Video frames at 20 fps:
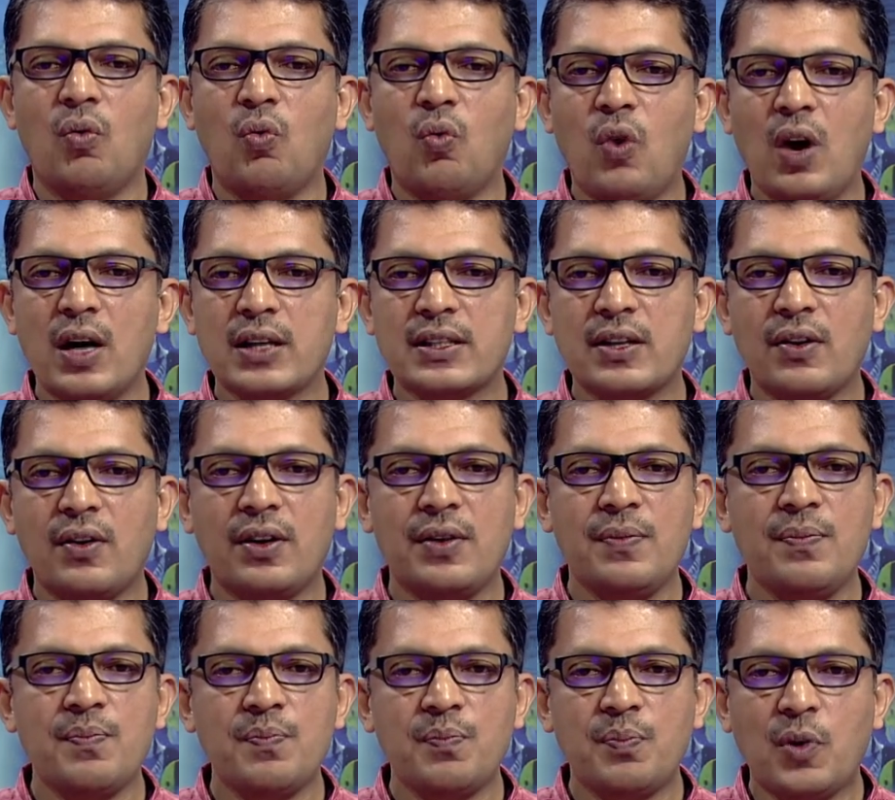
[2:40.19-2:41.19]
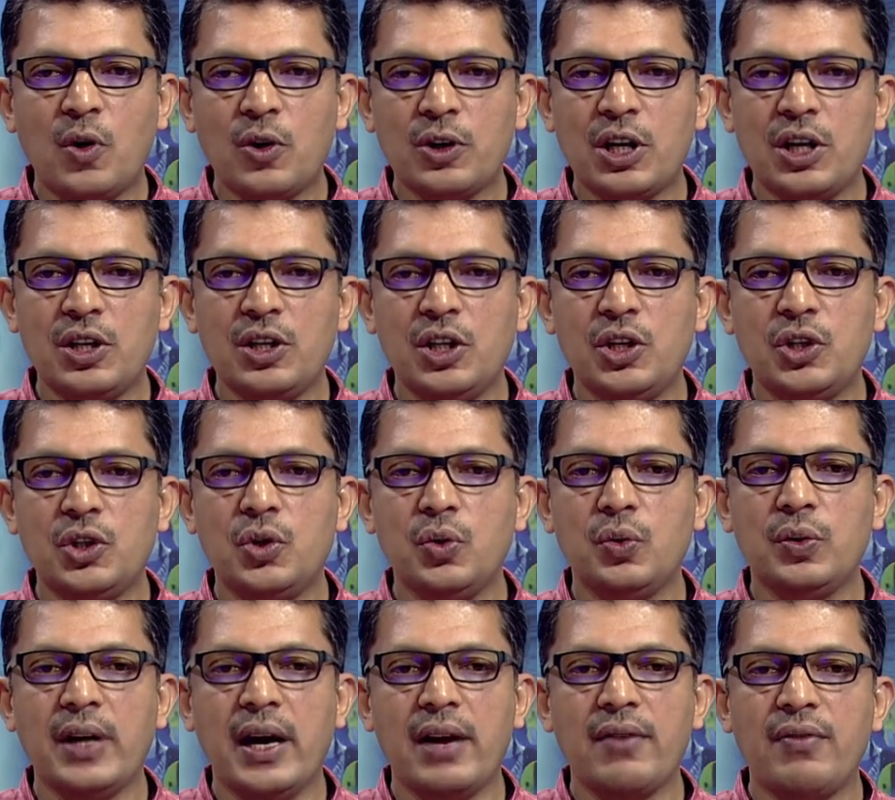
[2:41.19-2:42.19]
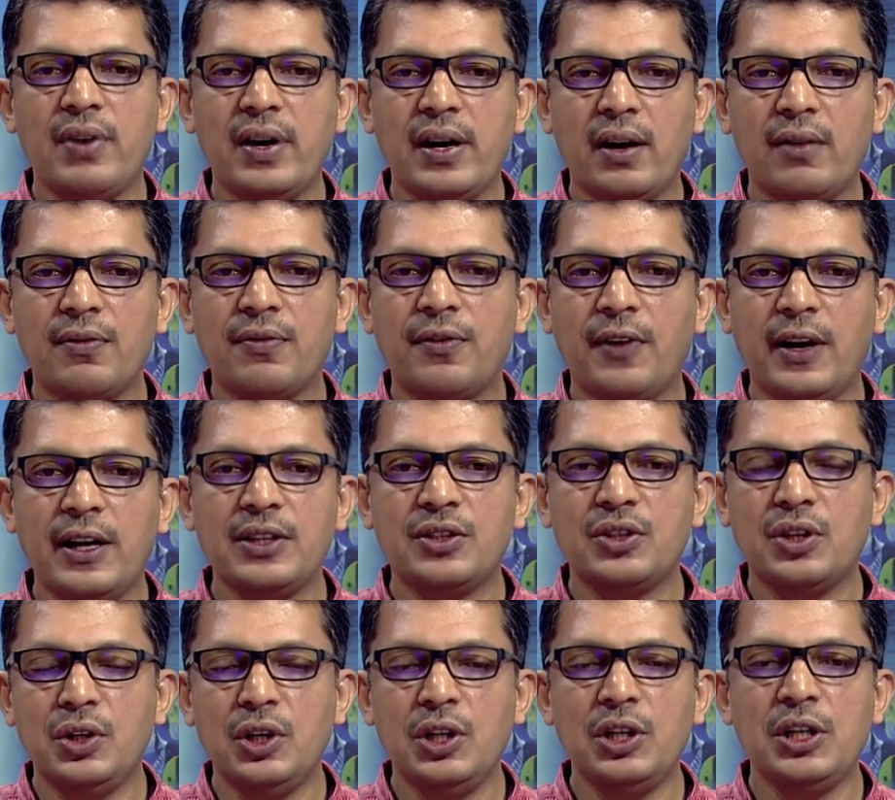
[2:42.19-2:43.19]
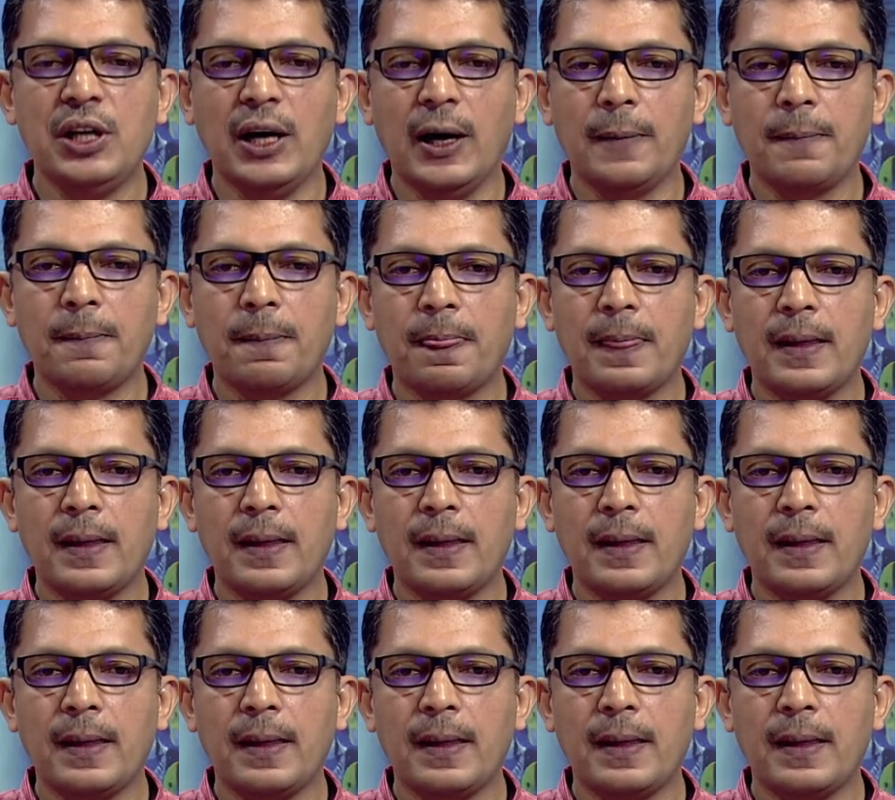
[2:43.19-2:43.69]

was an important issue that we have faced in India.